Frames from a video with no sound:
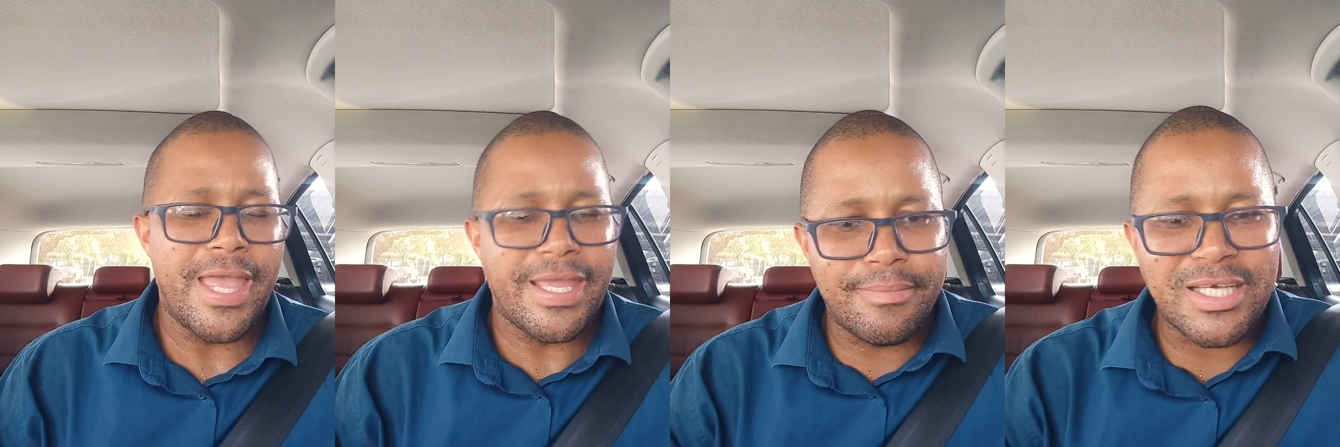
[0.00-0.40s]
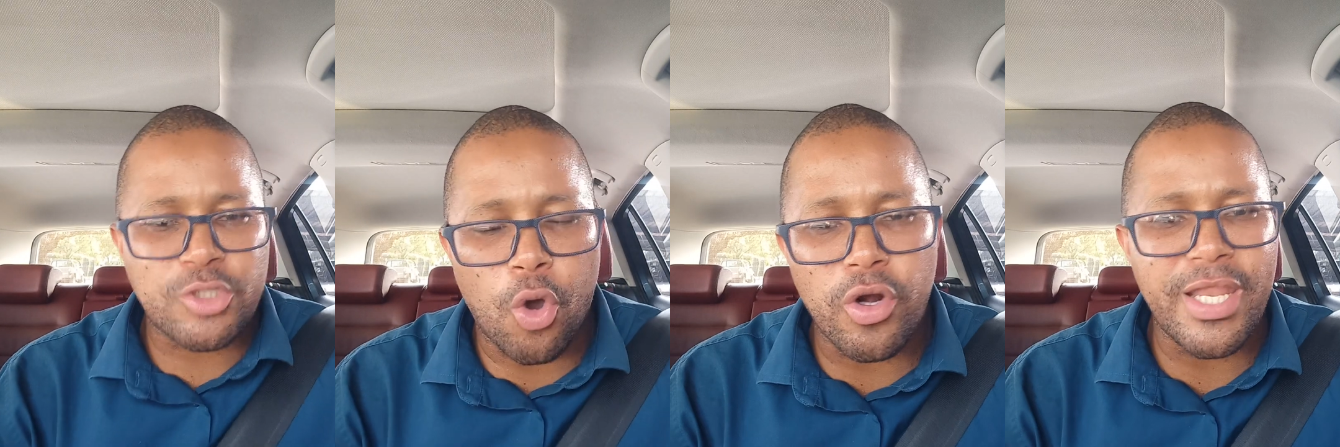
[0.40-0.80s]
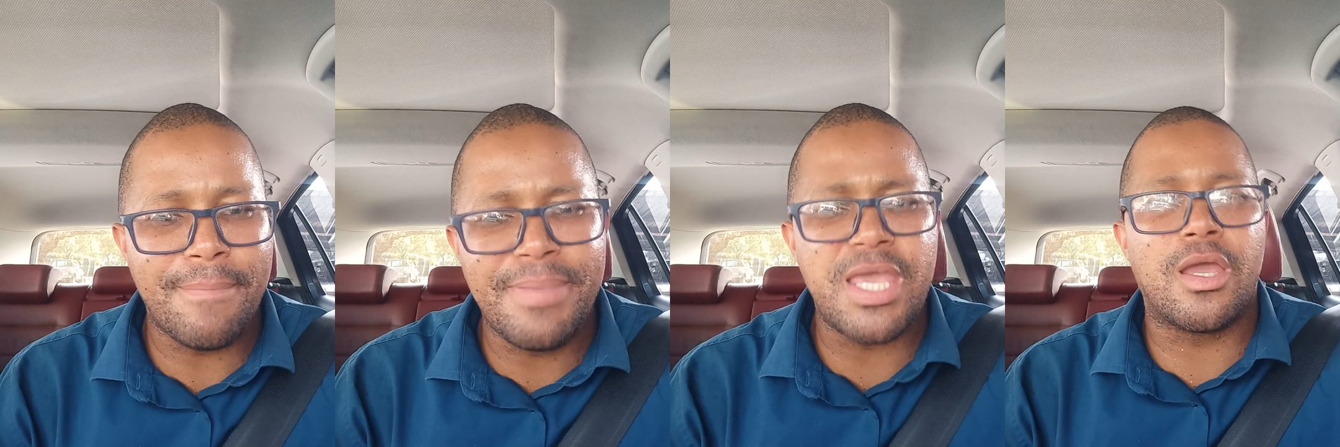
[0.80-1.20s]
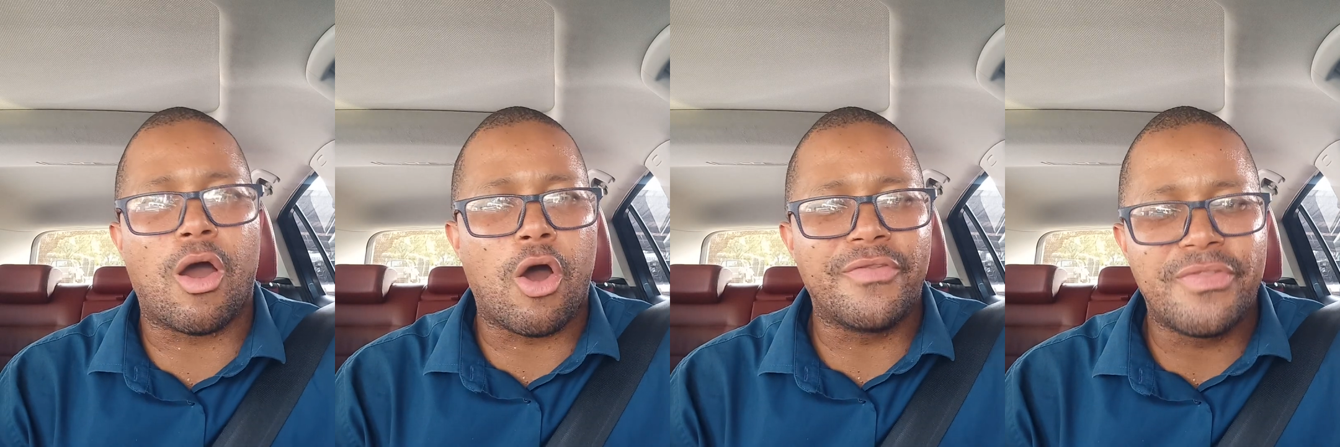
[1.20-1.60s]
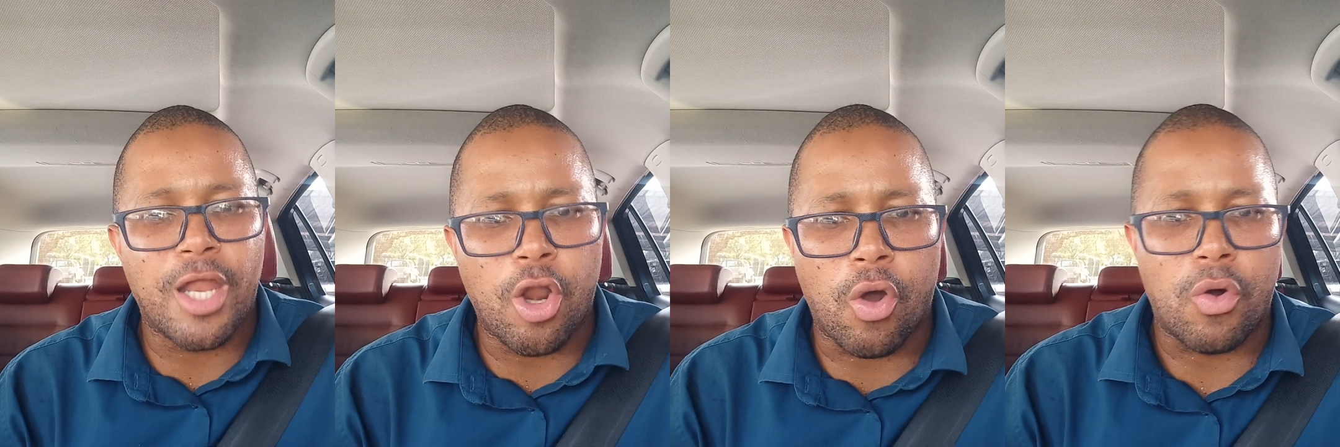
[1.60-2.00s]
It must only be on the
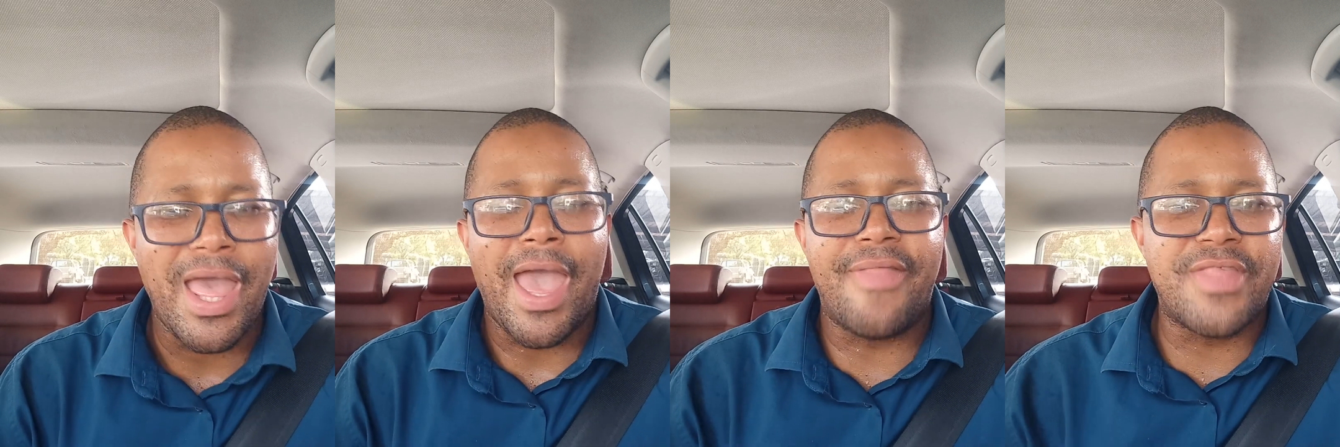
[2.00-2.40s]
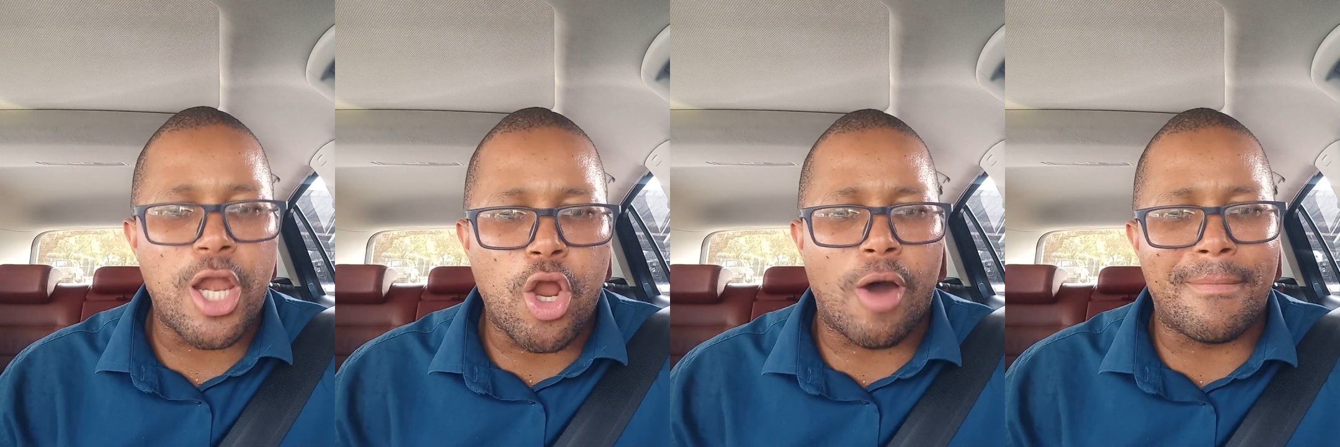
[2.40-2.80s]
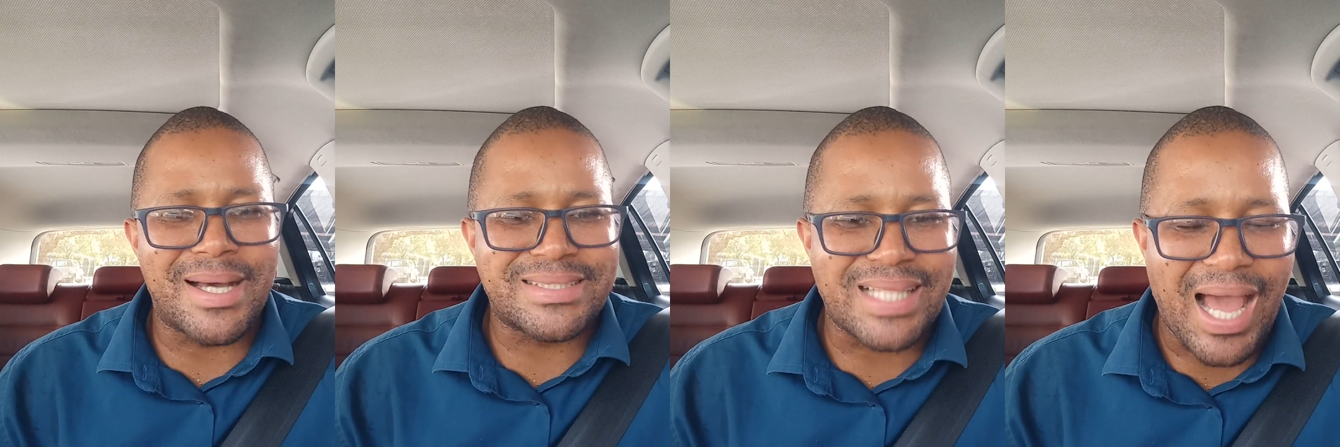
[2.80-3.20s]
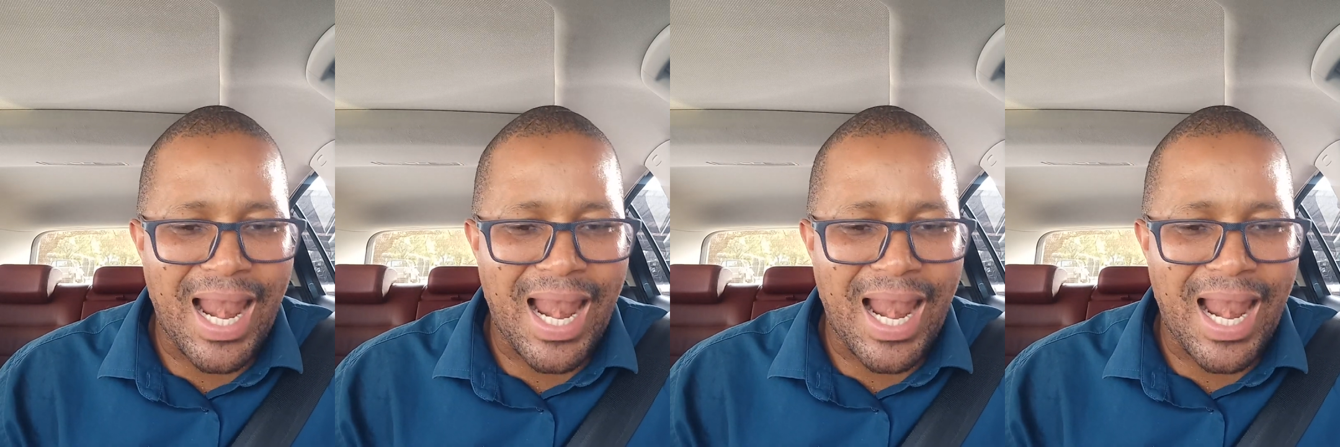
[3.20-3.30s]
law, and the law must